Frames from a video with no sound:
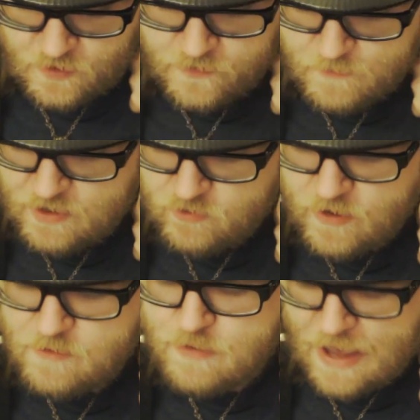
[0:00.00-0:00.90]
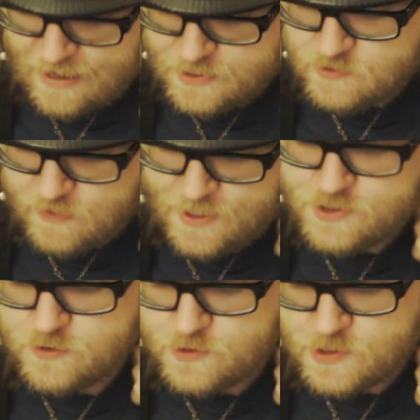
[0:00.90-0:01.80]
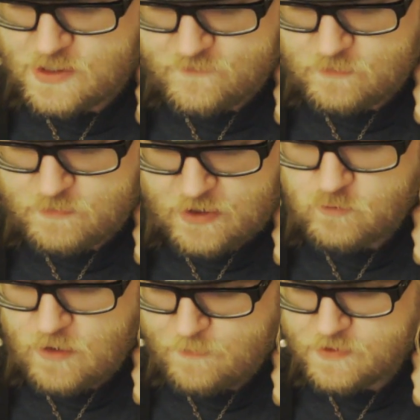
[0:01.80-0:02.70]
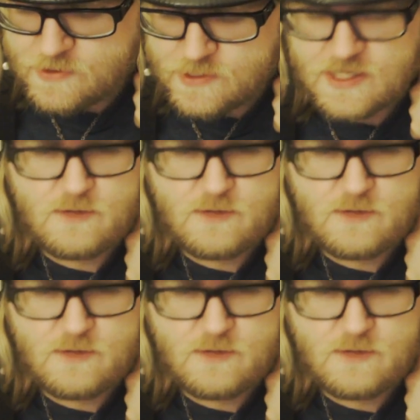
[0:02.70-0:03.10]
They make great back scratchers and even better weapons.